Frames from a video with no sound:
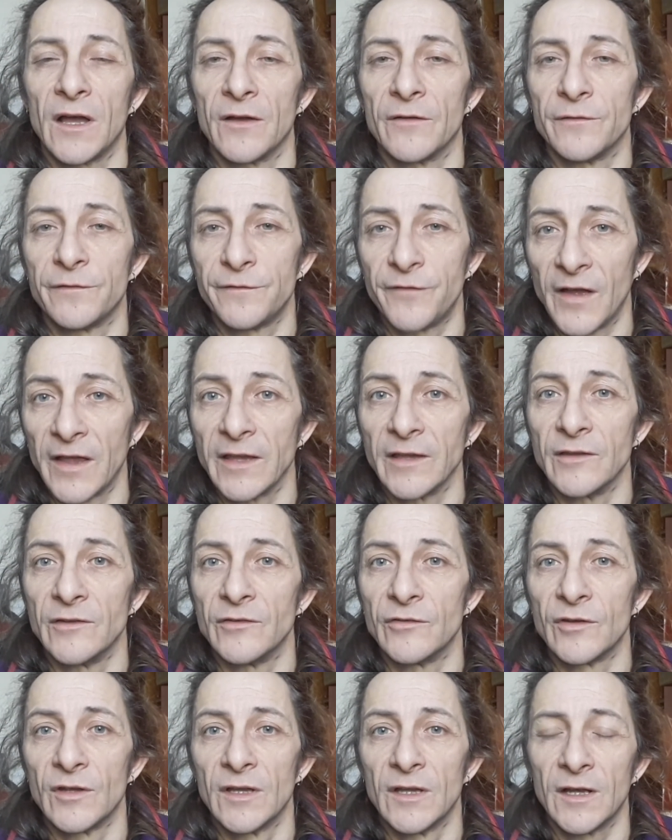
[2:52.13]

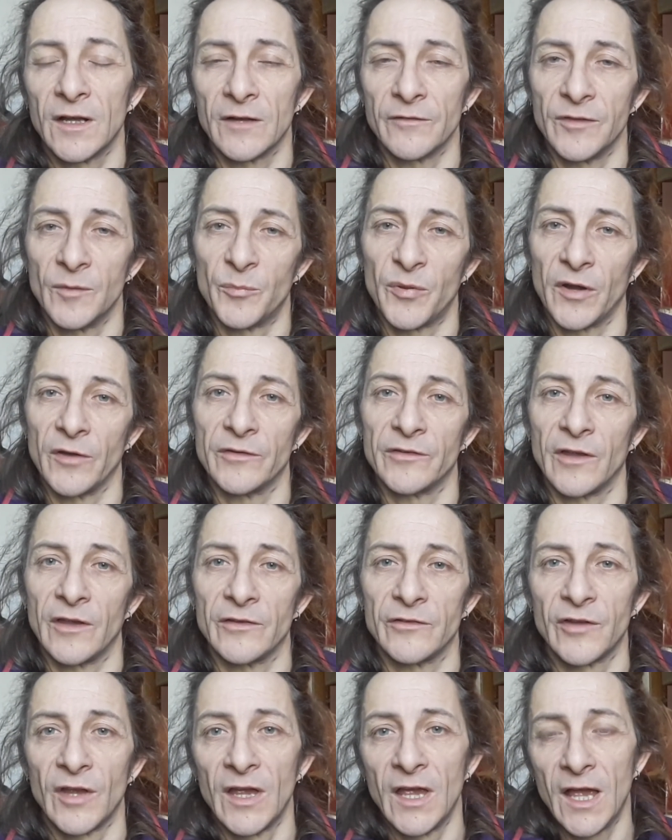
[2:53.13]
phase of the
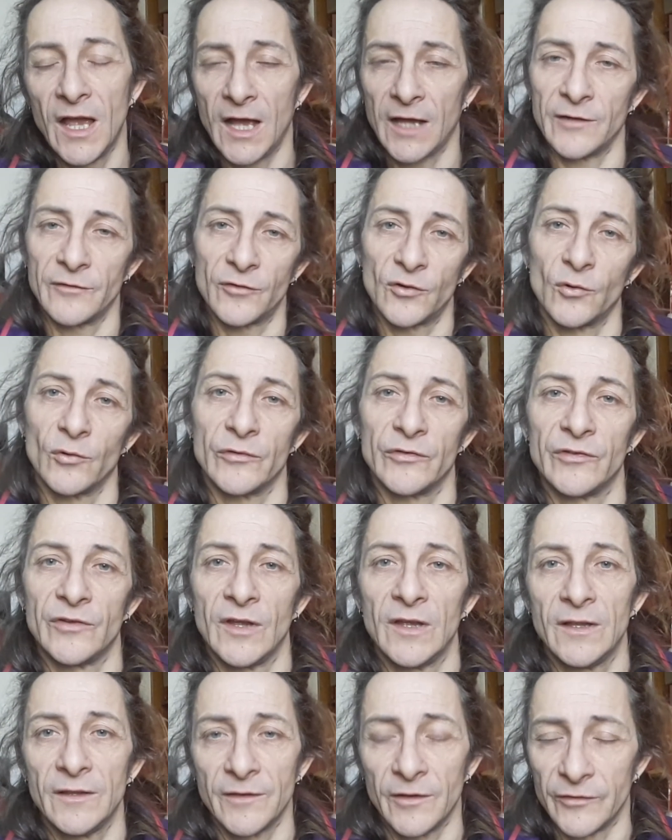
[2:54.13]
process. And of course,
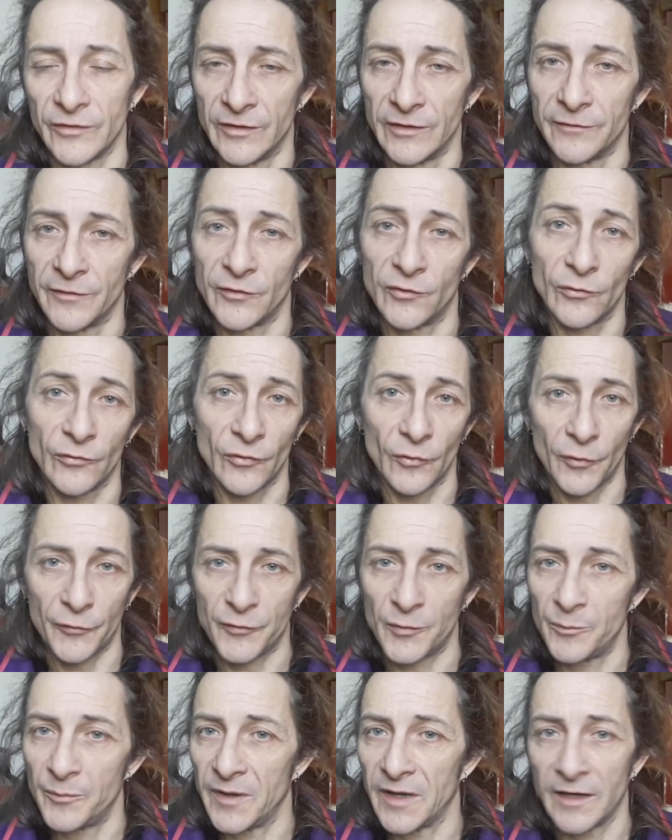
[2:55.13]
those individuals are
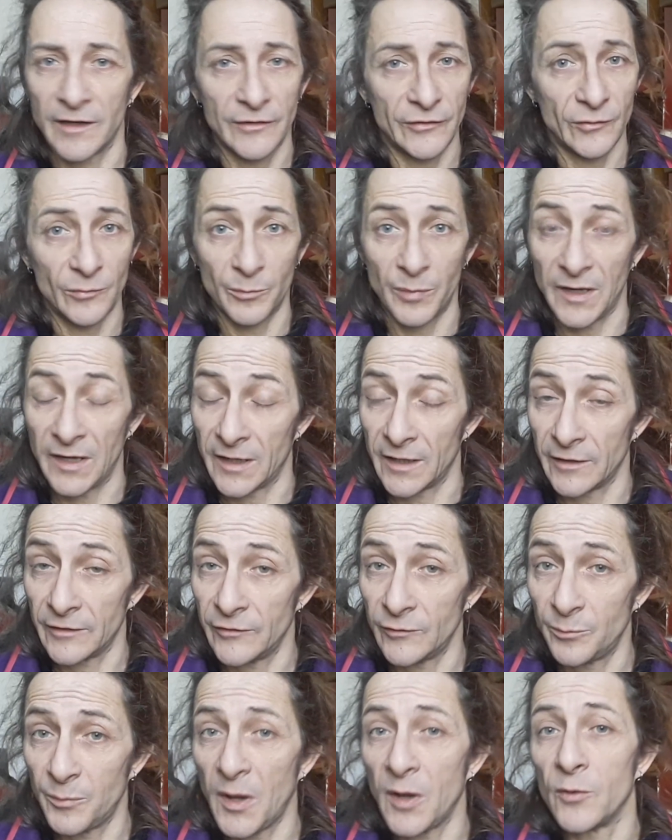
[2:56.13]
often being
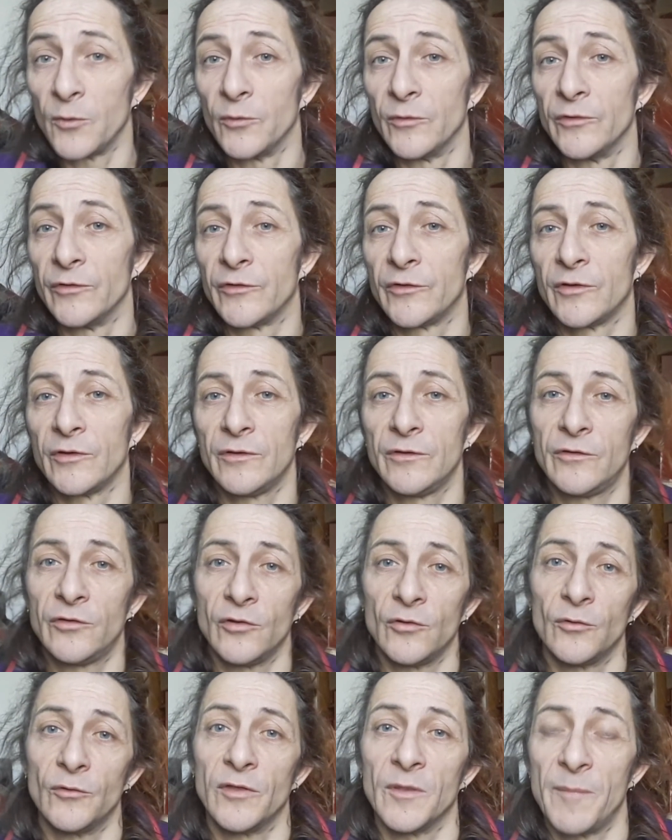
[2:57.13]
exposed
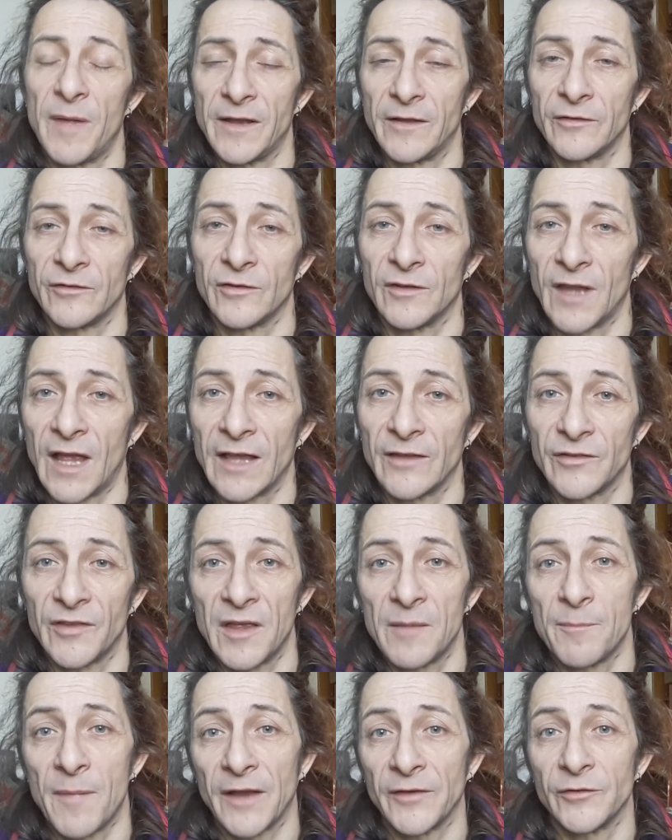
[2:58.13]
to the medicine as
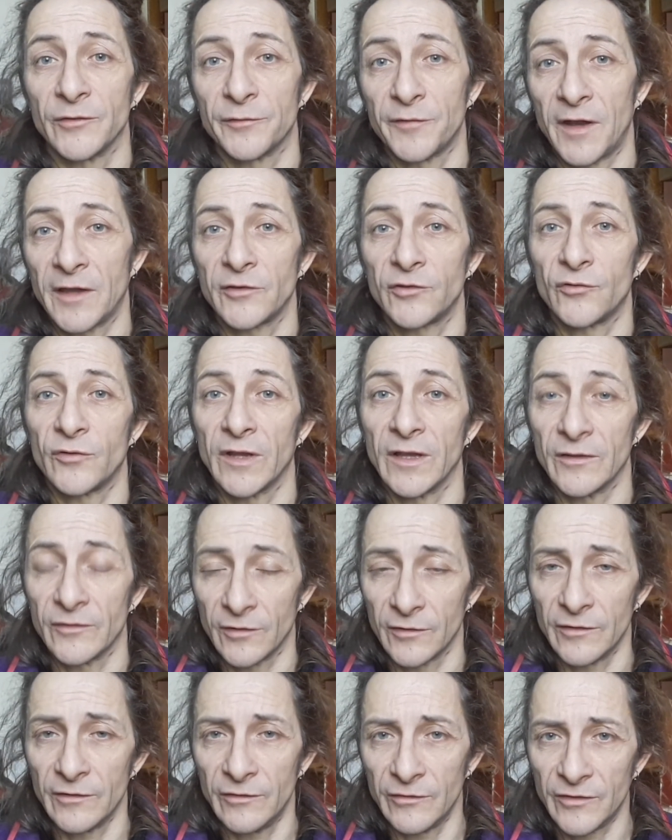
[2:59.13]
they're manufacturing it.
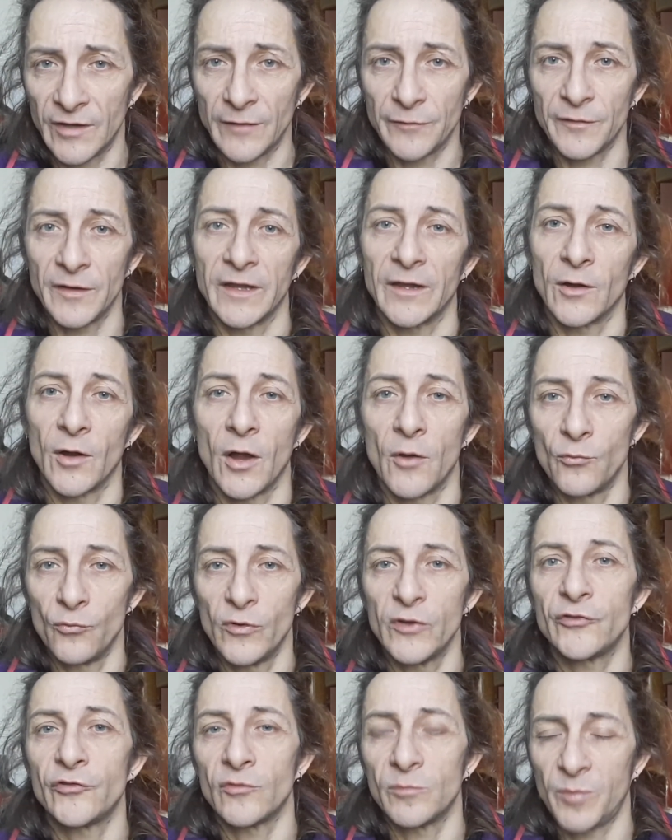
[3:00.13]
So this is definitely a
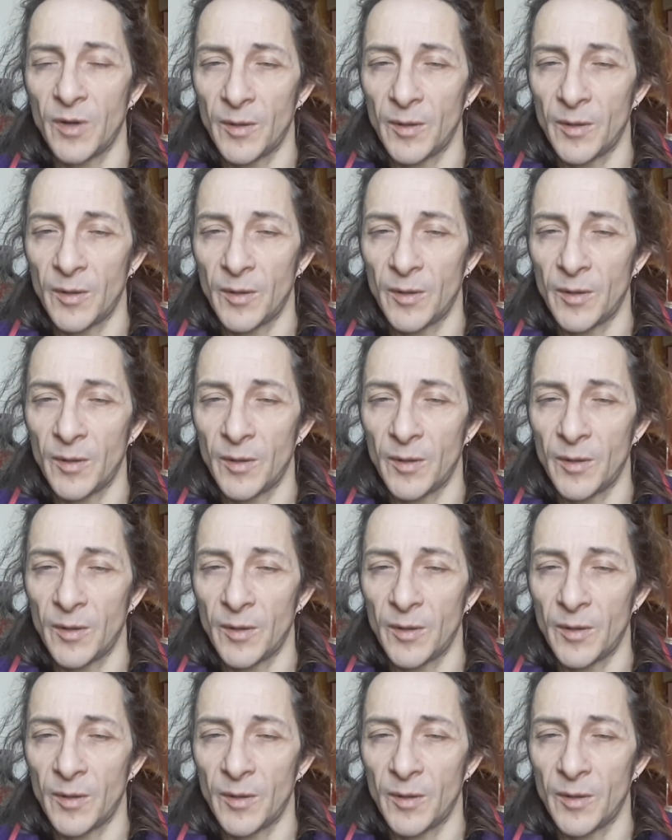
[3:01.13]
ritual